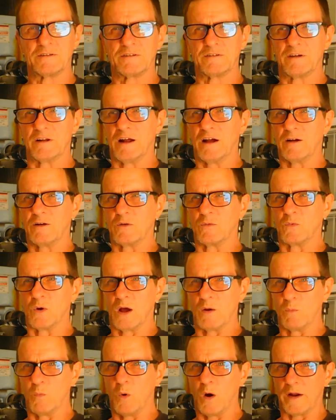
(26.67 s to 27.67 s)
you know,
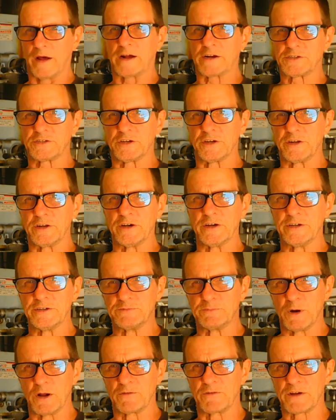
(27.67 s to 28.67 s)
and what actually
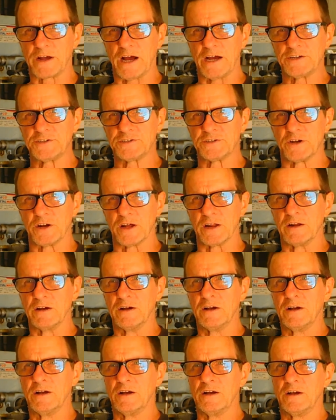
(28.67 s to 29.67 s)
needs modification on it.
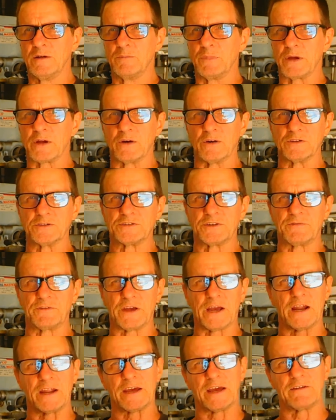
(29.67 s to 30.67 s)
Because if you're
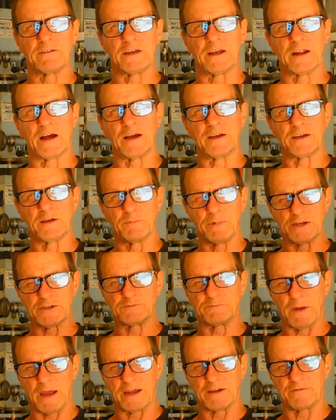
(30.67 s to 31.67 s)
going to get, you know, your
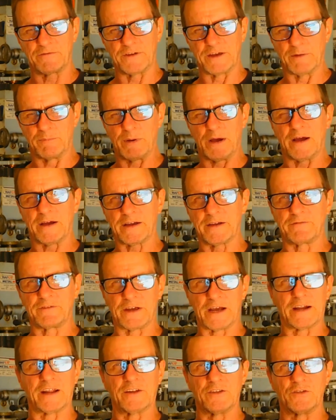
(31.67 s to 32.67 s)
best bang for your buck, if you're
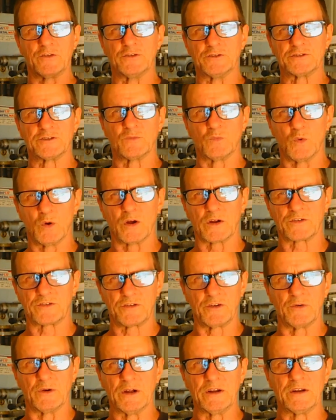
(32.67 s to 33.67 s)
going to do some work
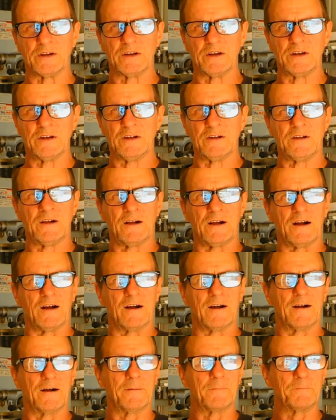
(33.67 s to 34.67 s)
to it,
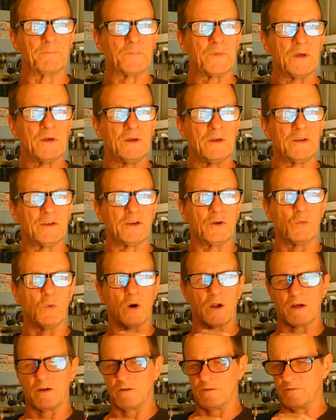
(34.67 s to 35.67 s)
um, you
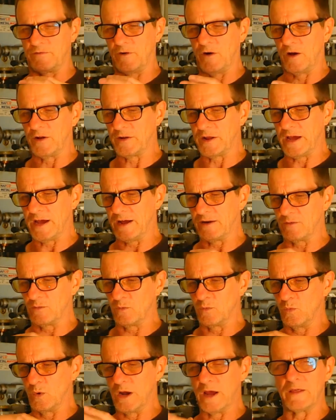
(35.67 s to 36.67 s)
want to find out
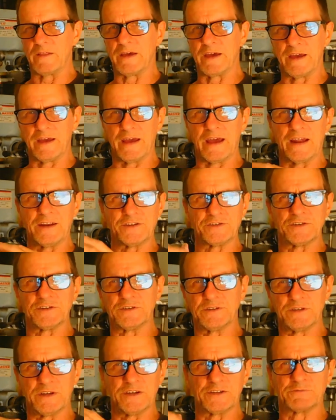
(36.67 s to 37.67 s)
where the
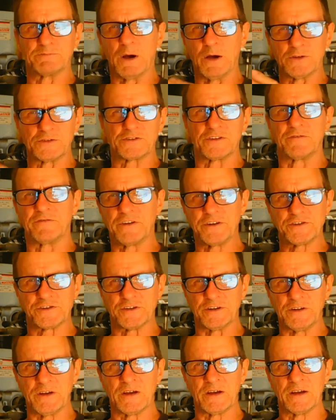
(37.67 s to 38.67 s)
engine is most
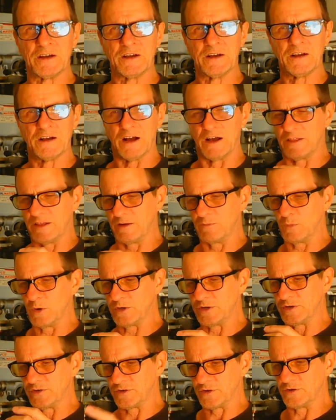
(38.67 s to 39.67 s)
deficient, and then
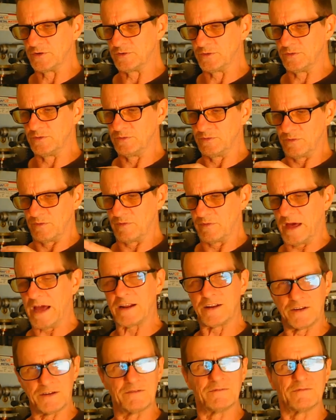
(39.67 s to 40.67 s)
when you do
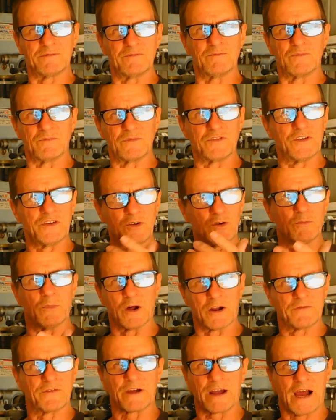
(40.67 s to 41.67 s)
that single
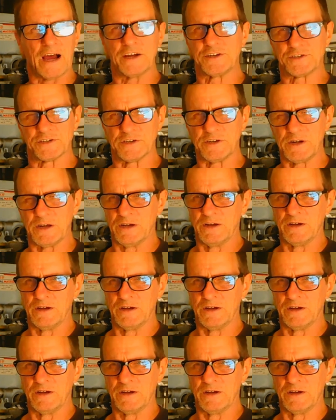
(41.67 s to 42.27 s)
modification,